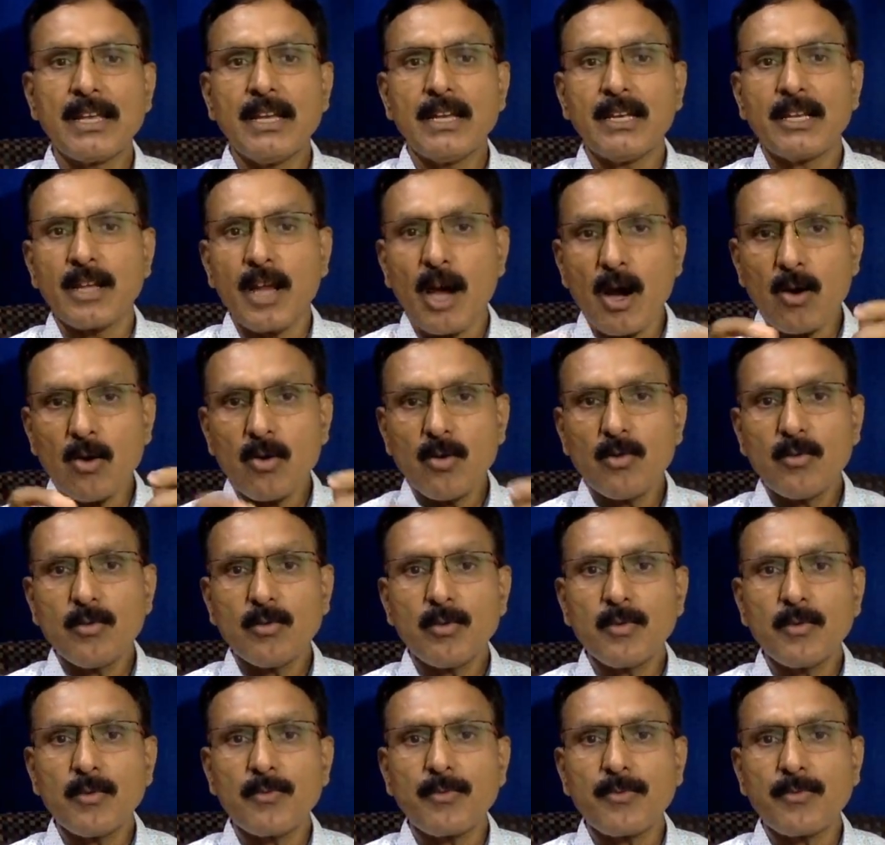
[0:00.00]
Now,
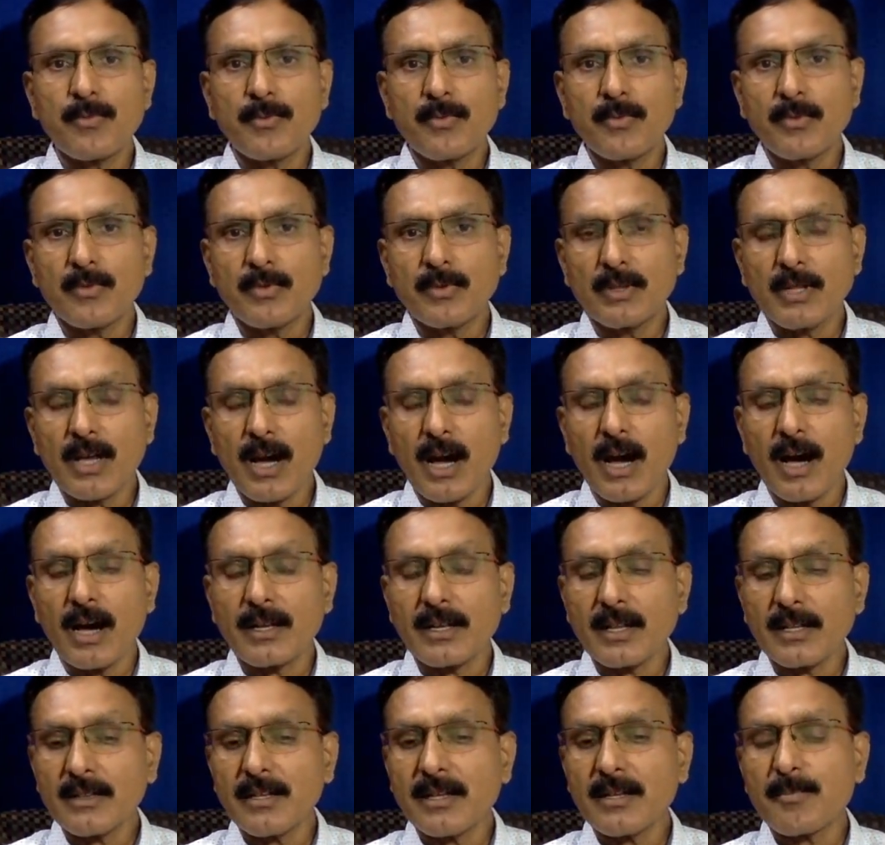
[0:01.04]
the
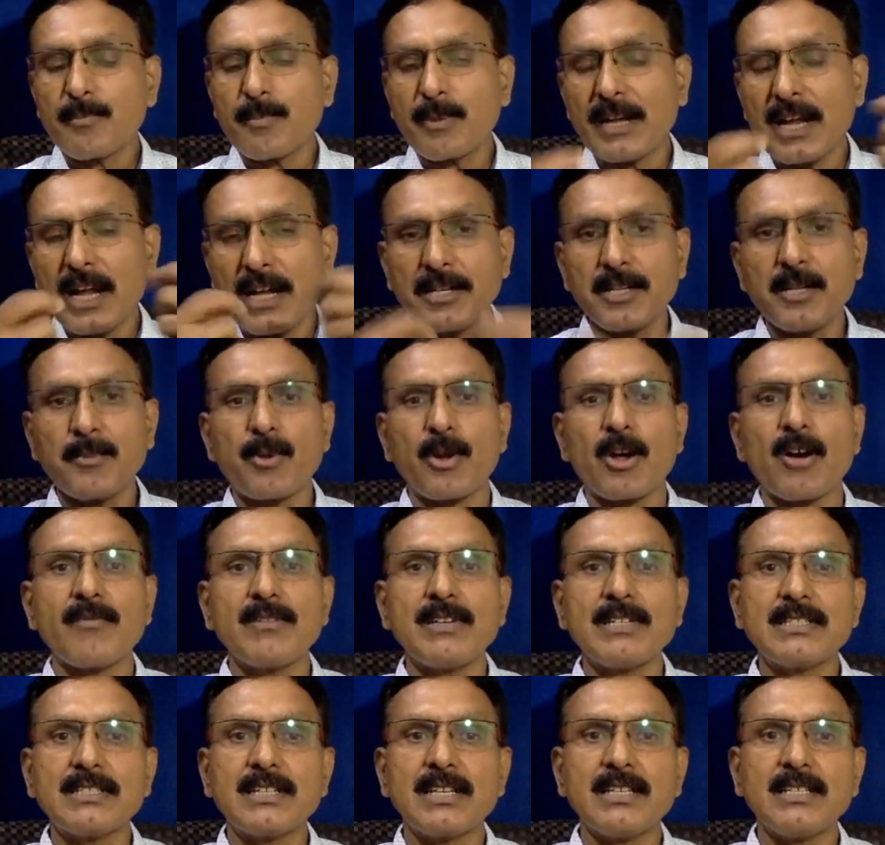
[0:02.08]
another penalty
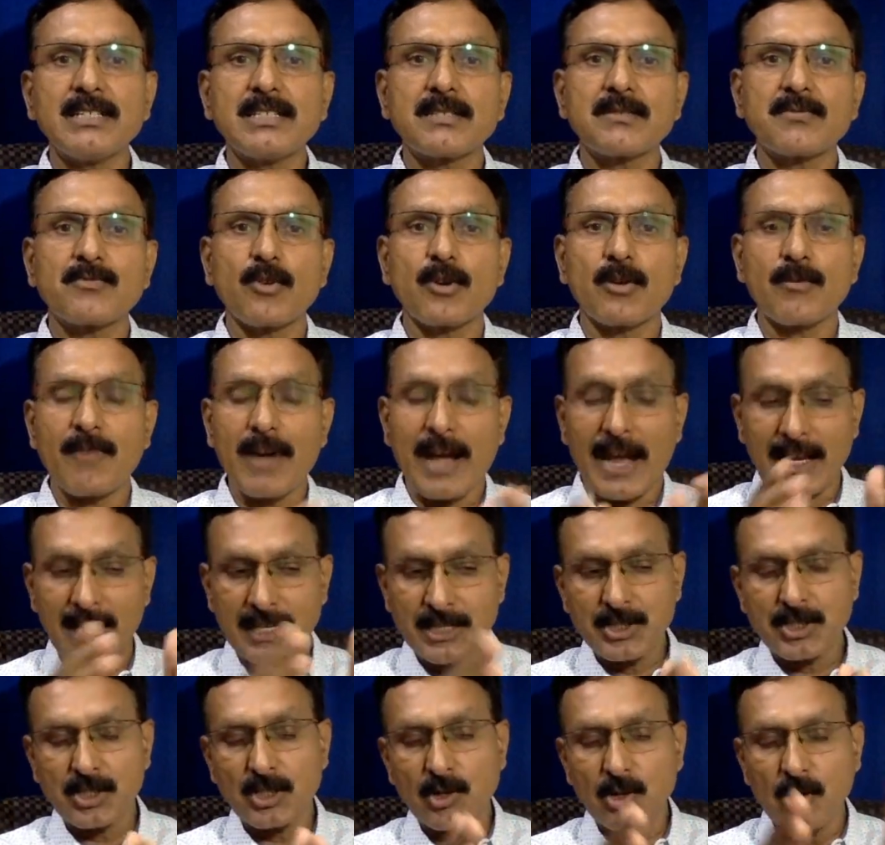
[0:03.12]
provision is for
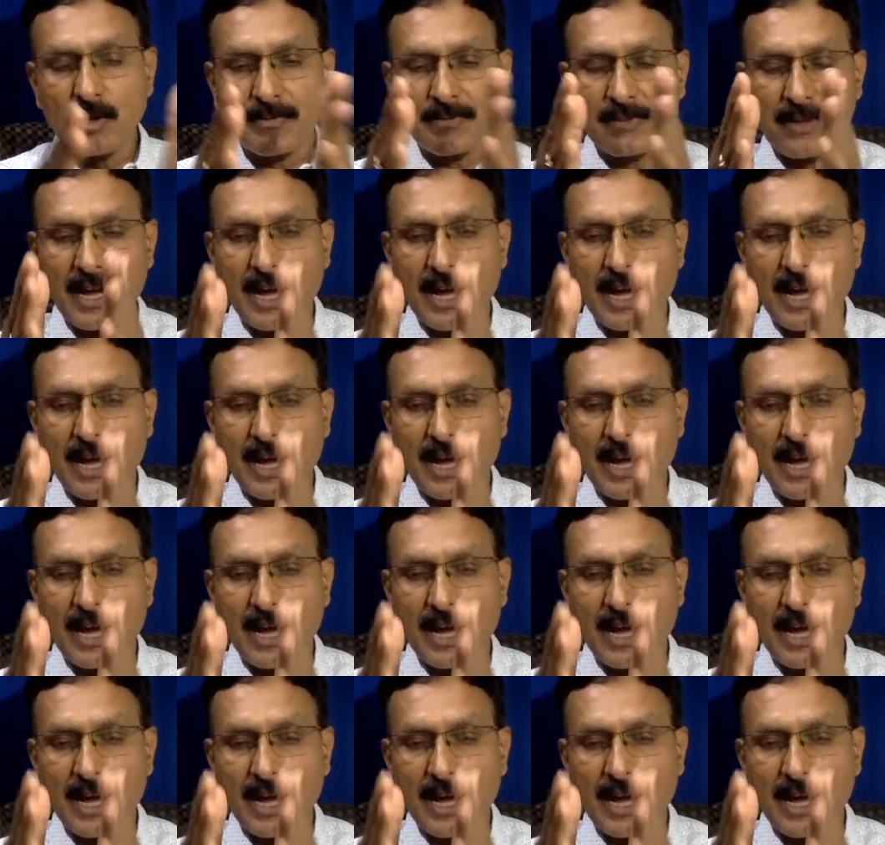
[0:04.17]
violation of